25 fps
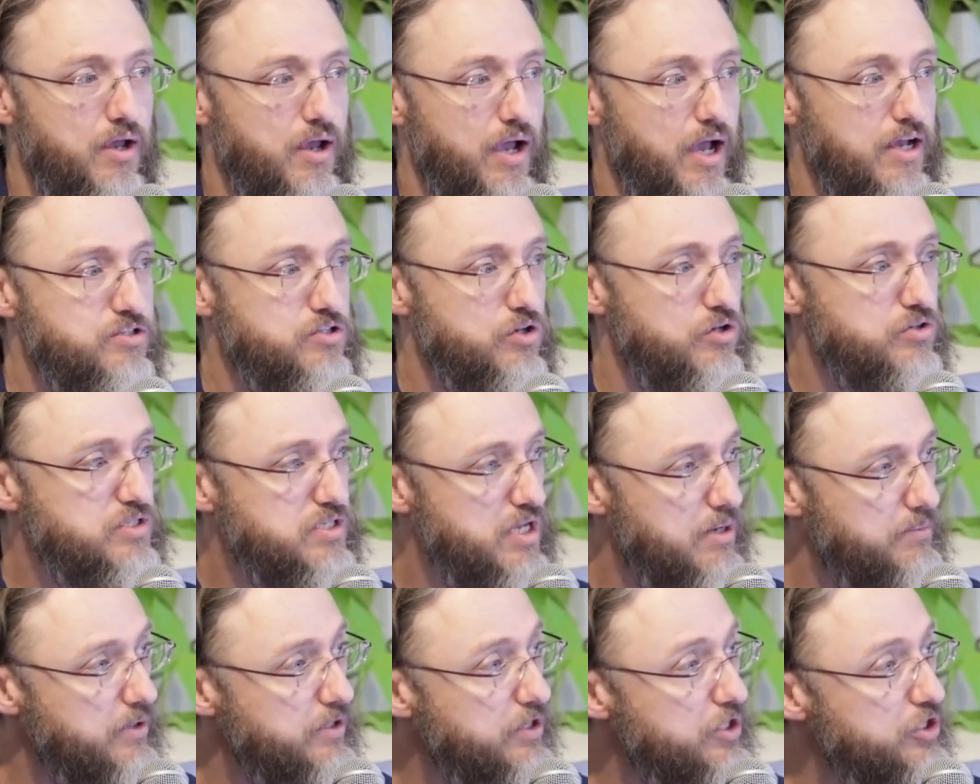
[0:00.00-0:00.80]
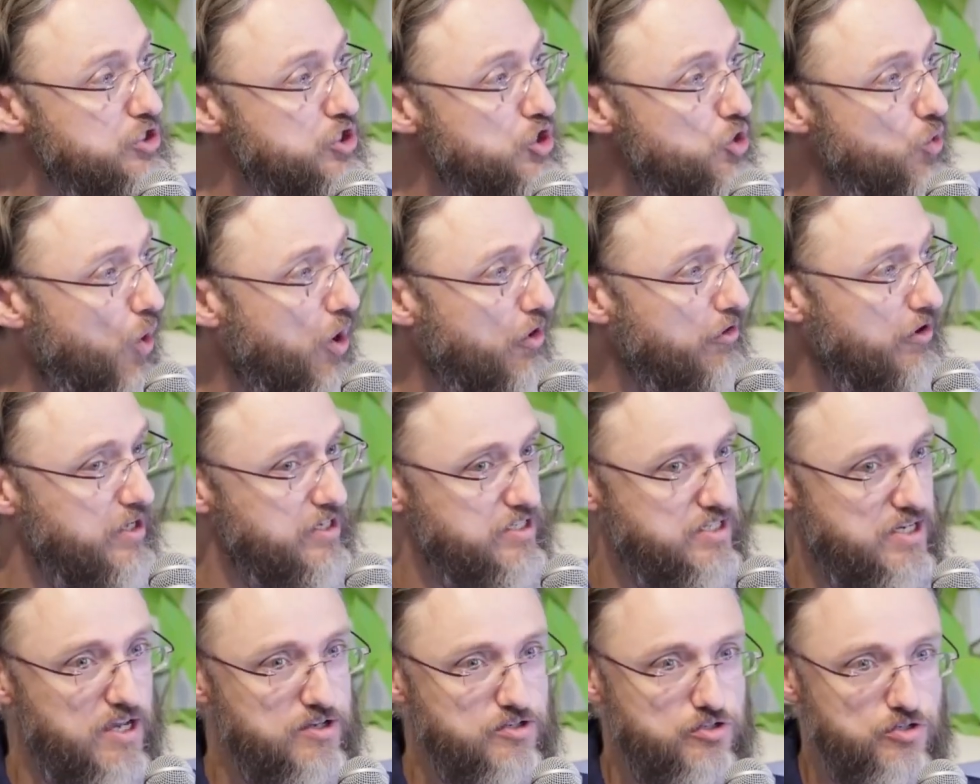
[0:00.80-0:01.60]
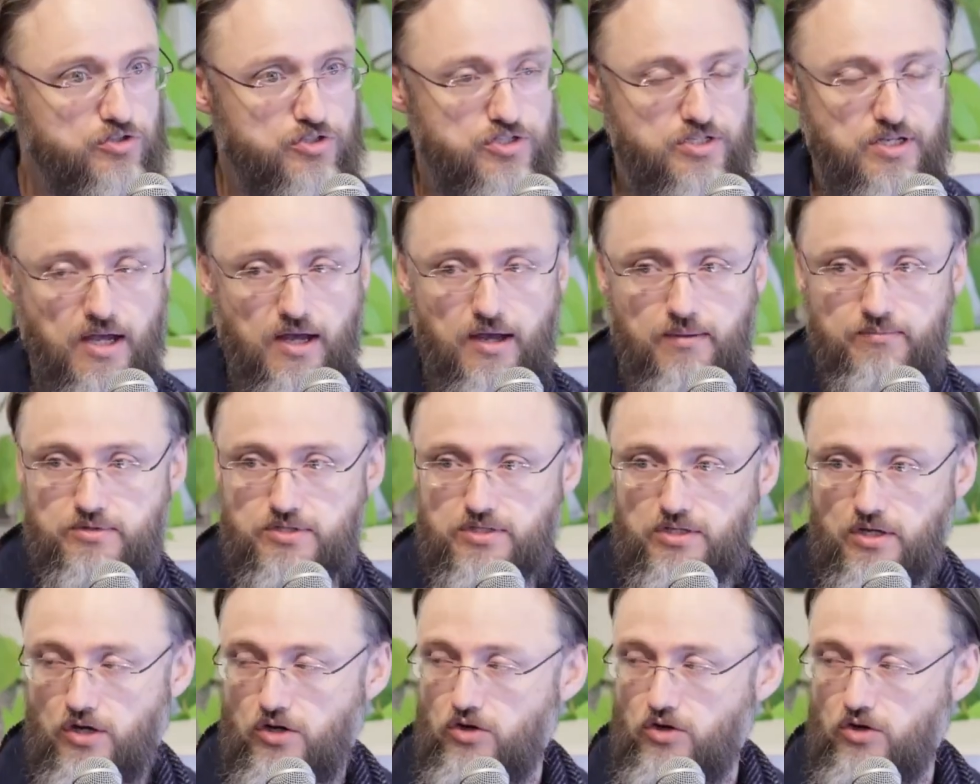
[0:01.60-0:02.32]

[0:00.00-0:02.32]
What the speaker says: And so some of the new orientation Psalms